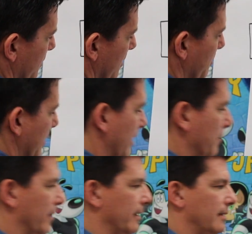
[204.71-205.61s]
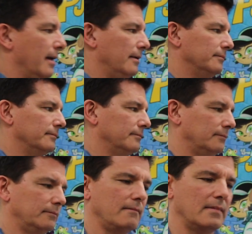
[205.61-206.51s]
at the bottom like that.
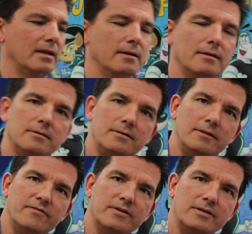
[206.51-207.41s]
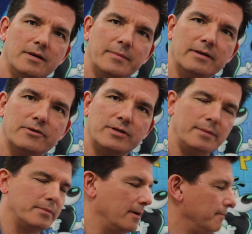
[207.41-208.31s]
See the fist coming into
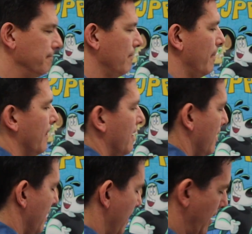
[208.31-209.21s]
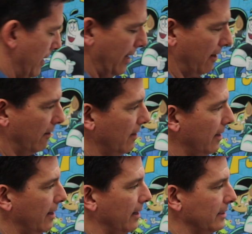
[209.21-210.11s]
shape there? And now,
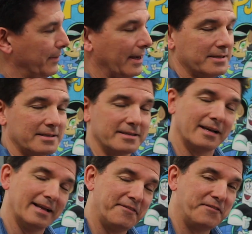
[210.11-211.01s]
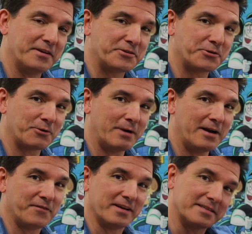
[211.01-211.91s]
depends, is it a left fist or a right
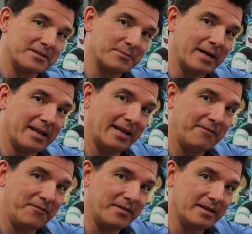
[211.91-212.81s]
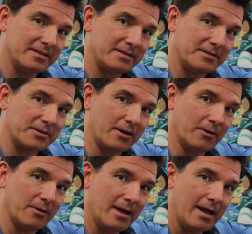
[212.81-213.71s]
fist? This is my left fist,
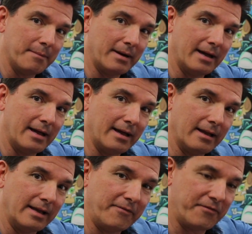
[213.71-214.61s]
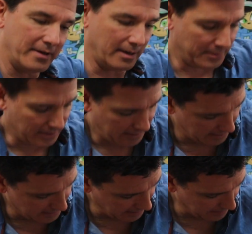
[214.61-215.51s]
so my left thumb is on the
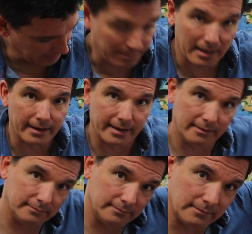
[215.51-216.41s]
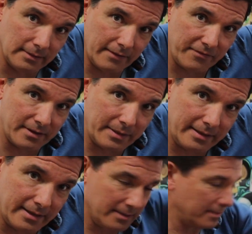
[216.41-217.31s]
inside of my body. Left thumb on
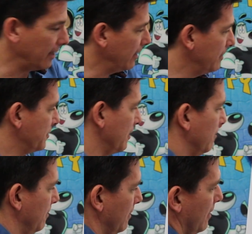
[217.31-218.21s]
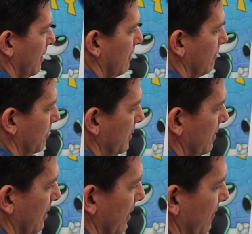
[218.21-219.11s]
the inside, so we'll put
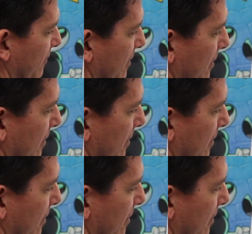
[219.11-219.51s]
the left